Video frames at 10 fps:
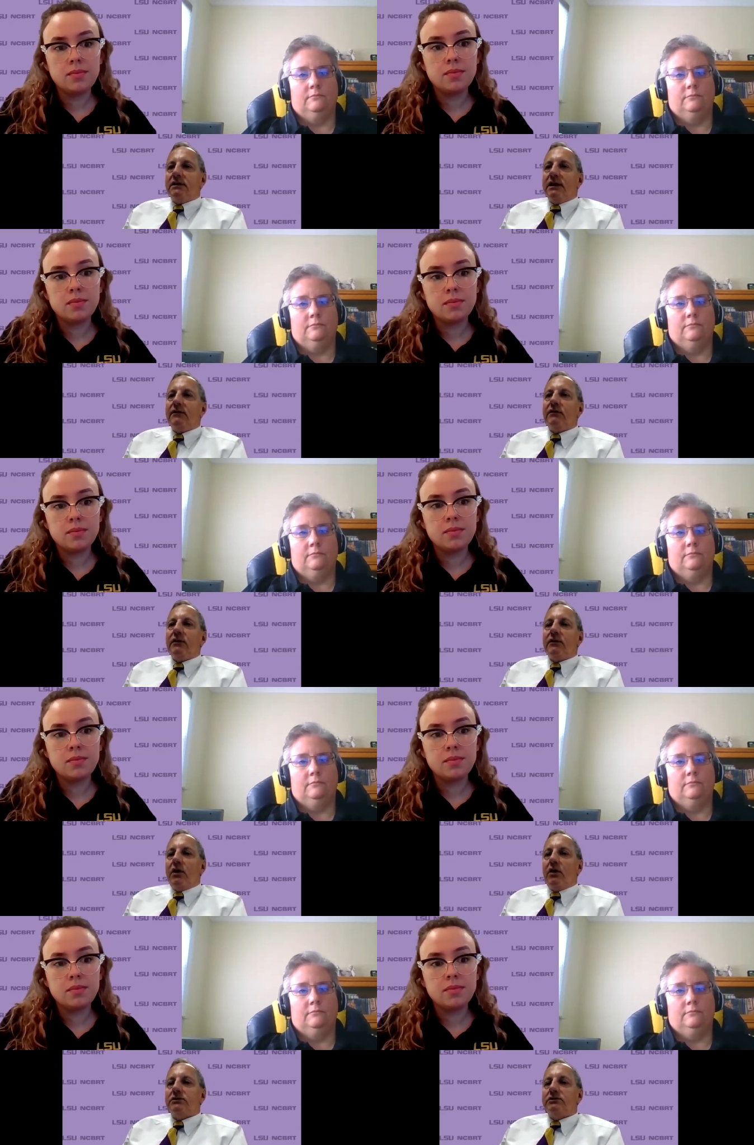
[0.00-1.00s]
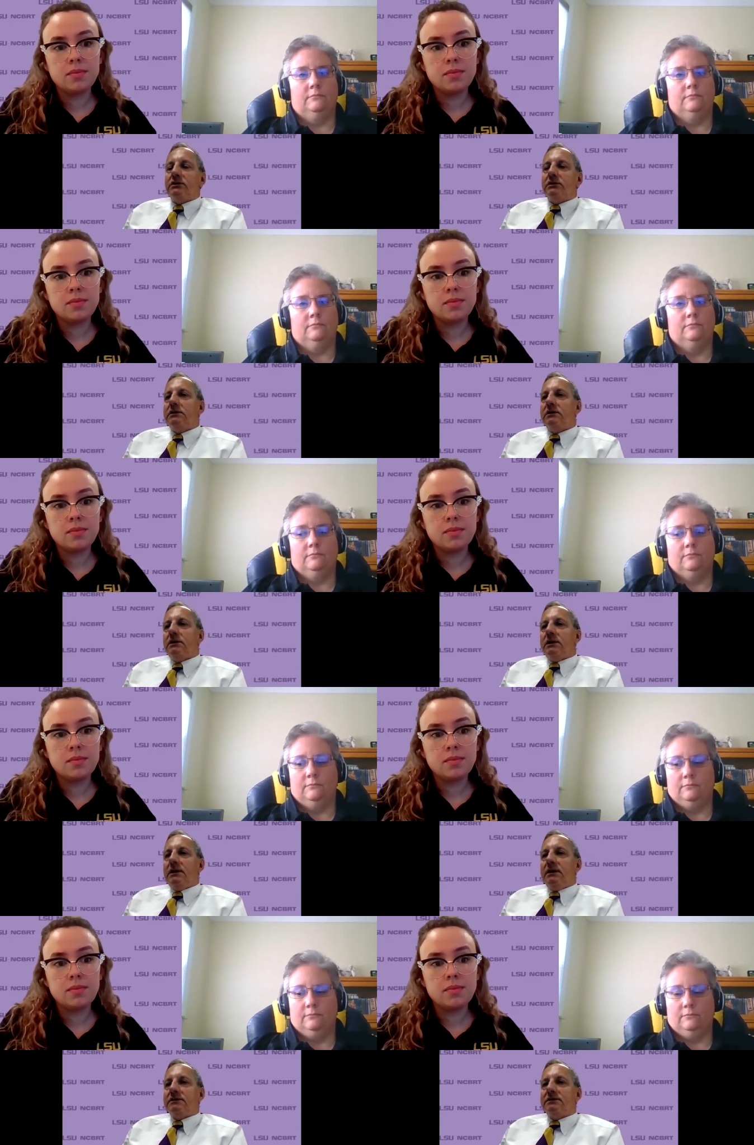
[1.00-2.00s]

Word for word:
Speaker 1: level of caution is